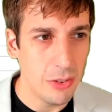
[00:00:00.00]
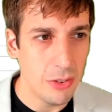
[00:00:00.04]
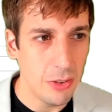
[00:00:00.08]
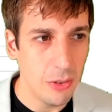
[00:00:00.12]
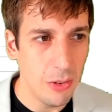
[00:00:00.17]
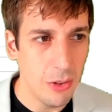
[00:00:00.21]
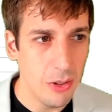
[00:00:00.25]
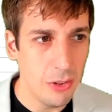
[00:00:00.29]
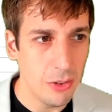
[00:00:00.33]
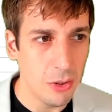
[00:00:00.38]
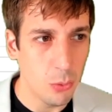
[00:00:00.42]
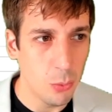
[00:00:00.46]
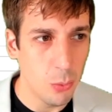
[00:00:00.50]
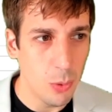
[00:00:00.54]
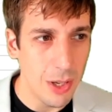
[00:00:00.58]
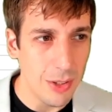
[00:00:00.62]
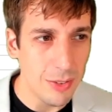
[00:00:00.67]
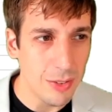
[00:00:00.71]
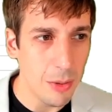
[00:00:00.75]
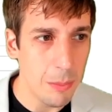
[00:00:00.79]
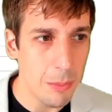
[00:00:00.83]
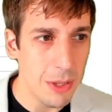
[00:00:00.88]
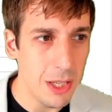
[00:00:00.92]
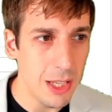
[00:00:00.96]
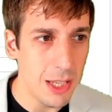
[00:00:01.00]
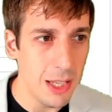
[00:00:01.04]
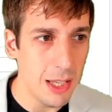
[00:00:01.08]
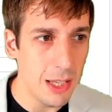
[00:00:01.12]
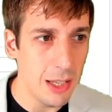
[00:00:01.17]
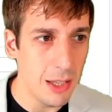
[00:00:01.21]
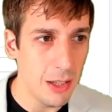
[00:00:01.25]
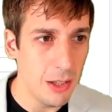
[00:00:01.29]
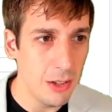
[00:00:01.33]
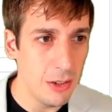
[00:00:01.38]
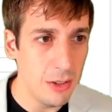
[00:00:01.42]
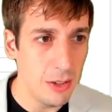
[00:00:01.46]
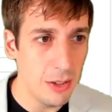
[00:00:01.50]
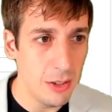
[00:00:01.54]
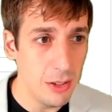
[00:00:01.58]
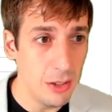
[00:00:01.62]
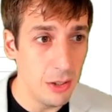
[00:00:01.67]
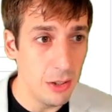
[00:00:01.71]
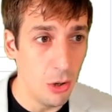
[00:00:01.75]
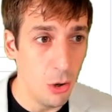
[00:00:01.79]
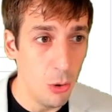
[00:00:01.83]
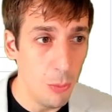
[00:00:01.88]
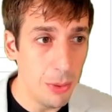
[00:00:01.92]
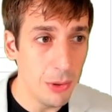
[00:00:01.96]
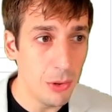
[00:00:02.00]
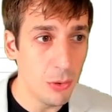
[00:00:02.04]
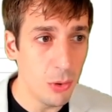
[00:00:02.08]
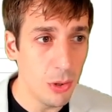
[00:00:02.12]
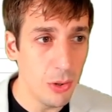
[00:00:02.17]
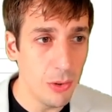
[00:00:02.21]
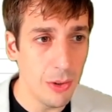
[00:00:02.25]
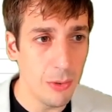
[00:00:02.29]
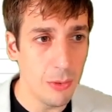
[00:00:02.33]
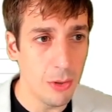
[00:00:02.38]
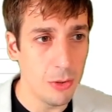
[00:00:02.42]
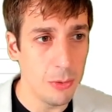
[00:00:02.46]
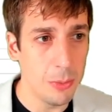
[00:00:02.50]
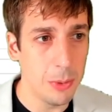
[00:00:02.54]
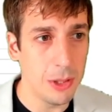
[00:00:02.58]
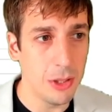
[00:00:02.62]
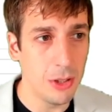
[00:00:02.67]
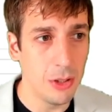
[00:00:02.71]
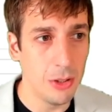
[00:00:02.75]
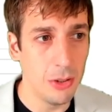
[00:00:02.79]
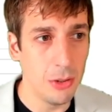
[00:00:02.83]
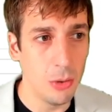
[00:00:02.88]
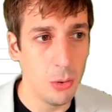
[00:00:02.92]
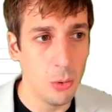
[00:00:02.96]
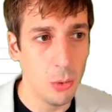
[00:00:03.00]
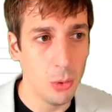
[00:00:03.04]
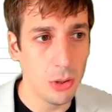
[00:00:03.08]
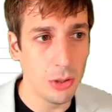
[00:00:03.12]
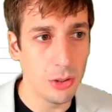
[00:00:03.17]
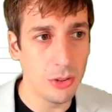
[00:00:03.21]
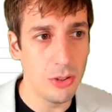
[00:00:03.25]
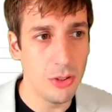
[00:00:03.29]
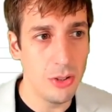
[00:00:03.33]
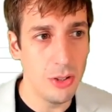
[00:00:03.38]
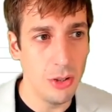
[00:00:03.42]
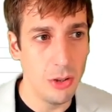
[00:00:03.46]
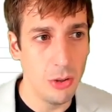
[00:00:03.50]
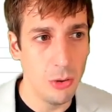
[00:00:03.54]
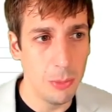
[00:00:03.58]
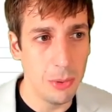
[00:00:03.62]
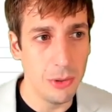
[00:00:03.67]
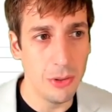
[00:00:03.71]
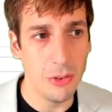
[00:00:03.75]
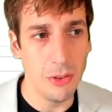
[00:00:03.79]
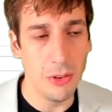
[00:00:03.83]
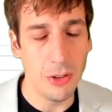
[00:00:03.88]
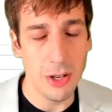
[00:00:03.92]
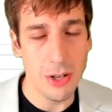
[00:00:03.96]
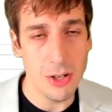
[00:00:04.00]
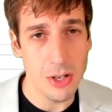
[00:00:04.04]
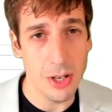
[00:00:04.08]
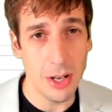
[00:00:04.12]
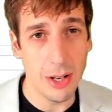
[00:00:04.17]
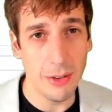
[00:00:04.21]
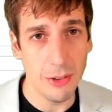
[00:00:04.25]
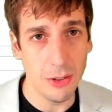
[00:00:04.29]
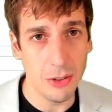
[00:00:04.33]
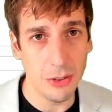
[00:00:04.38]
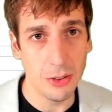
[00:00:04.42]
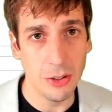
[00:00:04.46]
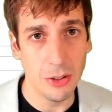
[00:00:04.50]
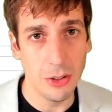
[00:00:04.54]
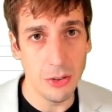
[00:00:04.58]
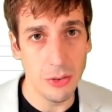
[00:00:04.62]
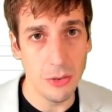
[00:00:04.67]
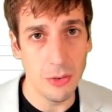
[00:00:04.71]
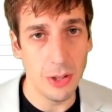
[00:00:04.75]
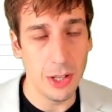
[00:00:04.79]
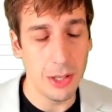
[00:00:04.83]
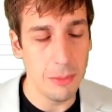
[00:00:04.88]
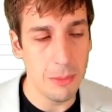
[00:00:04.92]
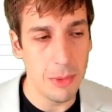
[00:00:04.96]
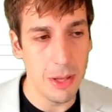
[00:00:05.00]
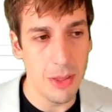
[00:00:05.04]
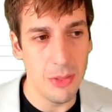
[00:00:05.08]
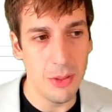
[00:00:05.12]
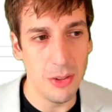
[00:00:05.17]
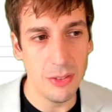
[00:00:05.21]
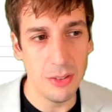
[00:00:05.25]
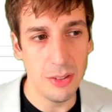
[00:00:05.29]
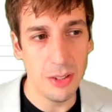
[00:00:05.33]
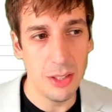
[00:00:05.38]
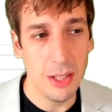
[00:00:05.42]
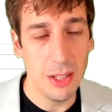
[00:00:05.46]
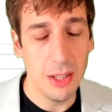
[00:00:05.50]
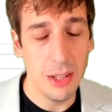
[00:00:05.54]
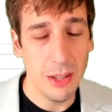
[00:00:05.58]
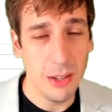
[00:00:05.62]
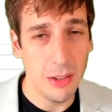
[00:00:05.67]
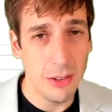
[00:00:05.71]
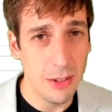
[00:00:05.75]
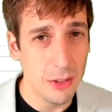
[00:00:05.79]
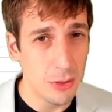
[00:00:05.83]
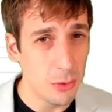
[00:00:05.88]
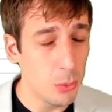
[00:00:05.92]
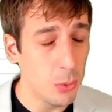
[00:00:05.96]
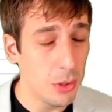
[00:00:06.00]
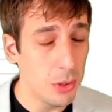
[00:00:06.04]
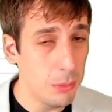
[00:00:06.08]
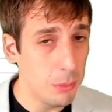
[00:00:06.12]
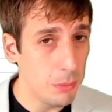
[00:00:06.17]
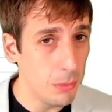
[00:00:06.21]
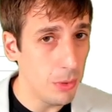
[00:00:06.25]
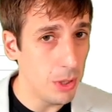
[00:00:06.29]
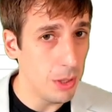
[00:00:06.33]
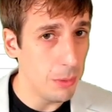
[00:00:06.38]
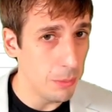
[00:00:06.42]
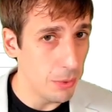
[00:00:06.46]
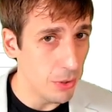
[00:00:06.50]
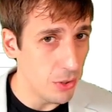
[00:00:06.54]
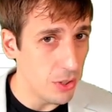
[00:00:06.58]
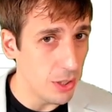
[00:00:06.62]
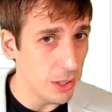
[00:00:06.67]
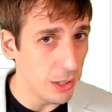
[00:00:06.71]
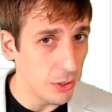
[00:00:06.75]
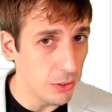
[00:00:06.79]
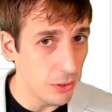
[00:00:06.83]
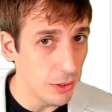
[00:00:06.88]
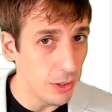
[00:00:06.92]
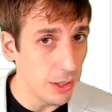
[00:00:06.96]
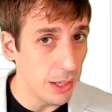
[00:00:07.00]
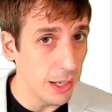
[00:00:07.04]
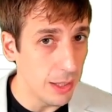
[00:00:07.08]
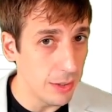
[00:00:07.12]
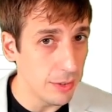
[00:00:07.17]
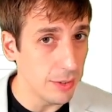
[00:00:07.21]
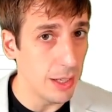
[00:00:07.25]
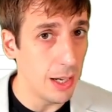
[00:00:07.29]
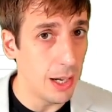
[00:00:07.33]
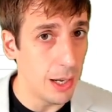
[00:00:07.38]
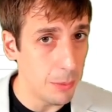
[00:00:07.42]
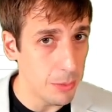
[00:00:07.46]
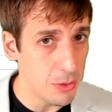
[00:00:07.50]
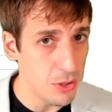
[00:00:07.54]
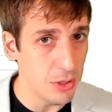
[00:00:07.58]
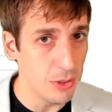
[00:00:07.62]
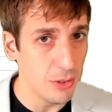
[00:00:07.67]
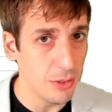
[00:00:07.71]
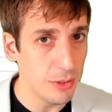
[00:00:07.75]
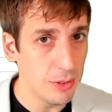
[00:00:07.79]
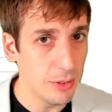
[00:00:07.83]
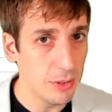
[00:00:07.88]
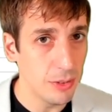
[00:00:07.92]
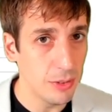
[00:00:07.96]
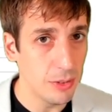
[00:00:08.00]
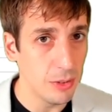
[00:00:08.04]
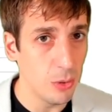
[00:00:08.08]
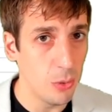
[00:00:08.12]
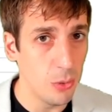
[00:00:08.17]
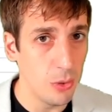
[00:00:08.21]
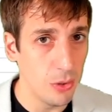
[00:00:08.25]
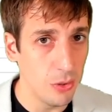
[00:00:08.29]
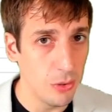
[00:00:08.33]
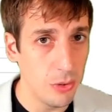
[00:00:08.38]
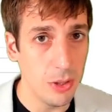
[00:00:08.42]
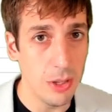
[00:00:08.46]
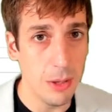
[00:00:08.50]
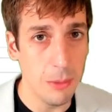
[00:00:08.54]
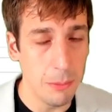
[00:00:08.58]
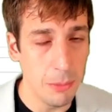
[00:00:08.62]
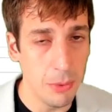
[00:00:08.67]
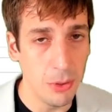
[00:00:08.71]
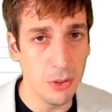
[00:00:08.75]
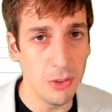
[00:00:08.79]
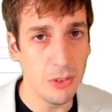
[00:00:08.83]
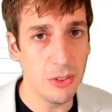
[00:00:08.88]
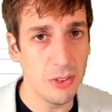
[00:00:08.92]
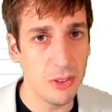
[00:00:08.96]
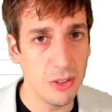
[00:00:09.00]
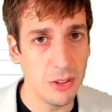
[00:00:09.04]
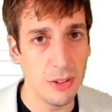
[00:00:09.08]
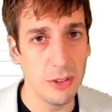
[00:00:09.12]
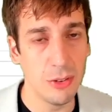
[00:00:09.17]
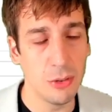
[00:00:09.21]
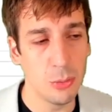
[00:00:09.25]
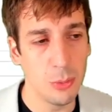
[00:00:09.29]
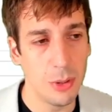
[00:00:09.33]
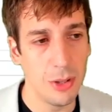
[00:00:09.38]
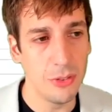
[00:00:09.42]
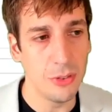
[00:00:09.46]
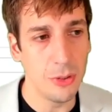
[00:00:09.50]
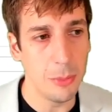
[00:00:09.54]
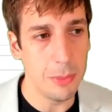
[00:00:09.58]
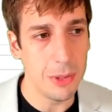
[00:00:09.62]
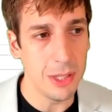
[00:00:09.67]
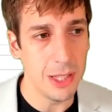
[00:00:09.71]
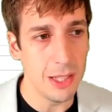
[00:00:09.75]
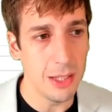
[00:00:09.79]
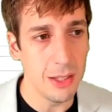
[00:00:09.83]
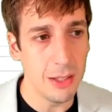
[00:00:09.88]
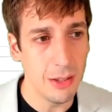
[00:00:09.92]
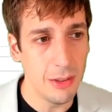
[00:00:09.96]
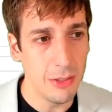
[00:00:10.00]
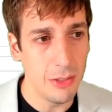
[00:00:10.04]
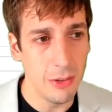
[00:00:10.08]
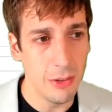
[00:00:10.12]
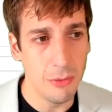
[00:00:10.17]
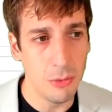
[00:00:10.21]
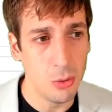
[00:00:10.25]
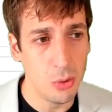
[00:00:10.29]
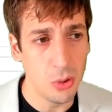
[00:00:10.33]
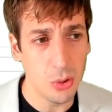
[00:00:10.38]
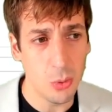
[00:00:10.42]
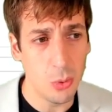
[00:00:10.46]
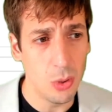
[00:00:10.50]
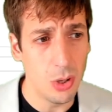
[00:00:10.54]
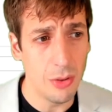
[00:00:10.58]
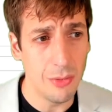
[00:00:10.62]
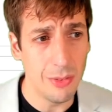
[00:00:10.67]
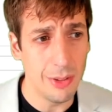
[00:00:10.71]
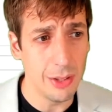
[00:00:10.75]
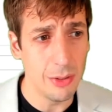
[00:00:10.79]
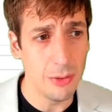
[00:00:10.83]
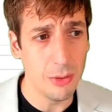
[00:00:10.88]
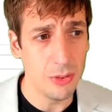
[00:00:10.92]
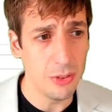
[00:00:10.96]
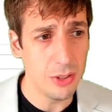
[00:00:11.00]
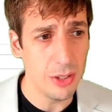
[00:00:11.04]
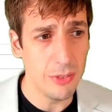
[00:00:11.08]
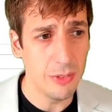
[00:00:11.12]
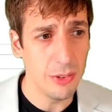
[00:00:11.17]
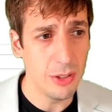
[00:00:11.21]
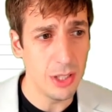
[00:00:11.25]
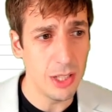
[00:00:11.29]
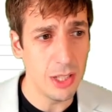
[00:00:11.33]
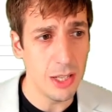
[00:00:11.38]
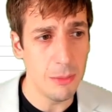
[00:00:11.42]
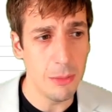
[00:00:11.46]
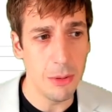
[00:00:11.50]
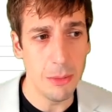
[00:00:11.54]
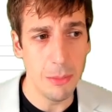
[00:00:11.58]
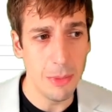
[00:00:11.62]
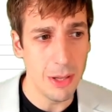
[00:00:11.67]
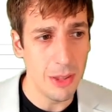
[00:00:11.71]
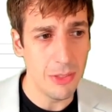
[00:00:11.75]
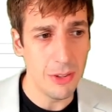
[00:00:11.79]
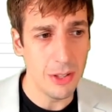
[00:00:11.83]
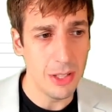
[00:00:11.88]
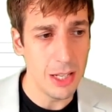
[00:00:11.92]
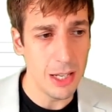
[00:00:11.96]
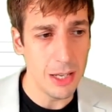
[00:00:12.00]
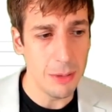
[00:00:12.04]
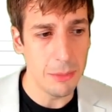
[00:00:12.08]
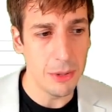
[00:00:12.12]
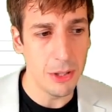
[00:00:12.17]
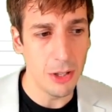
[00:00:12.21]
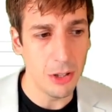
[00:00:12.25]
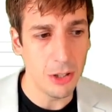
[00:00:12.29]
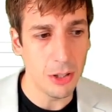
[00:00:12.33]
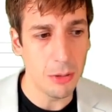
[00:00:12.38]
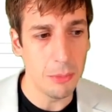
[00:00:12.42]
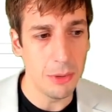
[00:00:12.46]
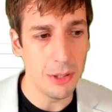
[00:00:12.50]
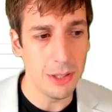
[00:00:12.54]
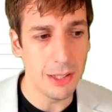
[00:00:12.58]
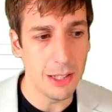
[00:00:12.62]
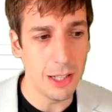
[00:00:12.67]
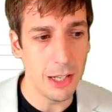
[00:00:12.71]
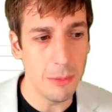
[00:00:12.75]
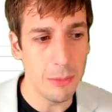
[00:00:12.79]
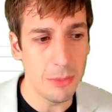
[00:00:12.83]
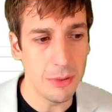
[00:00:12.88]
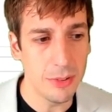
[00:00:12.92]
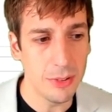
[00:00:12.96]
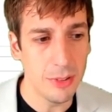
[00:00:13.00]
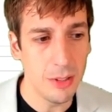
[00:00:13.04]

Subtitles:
is a recipe, an OpenRewrite recipe called OpenRewrite Java Search Find Methods. This one in particular has options. So there's inputs to this recipe, the fully qualified receiver name and method name and argument types.